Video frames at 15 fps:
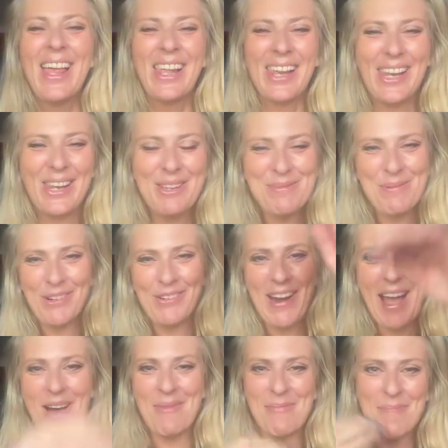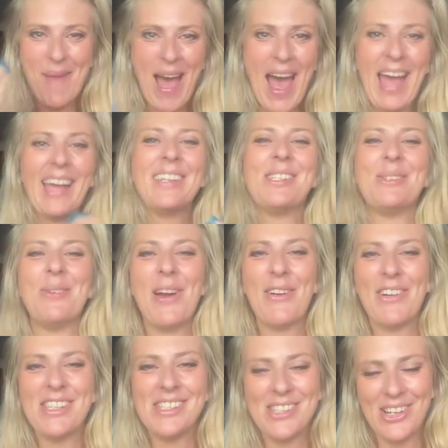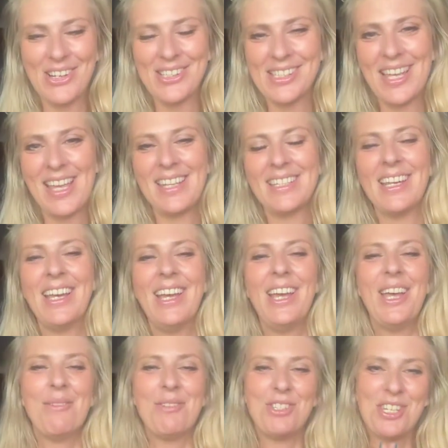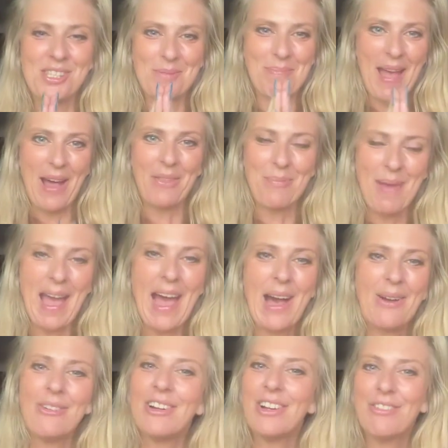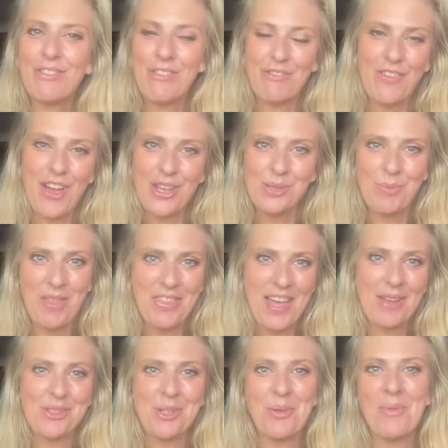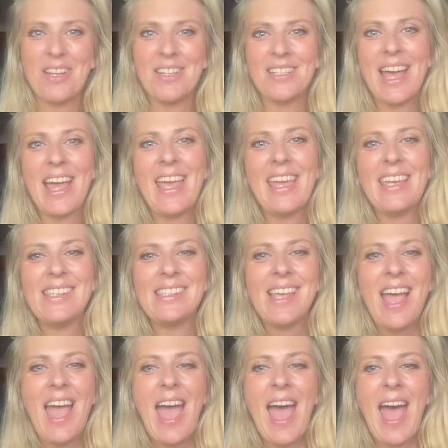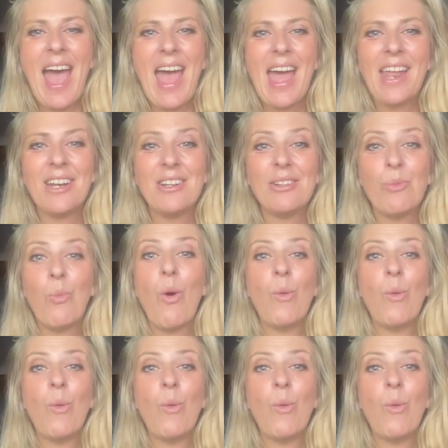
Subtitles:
loop around back to where I started, which is about the power of the first 1001 days and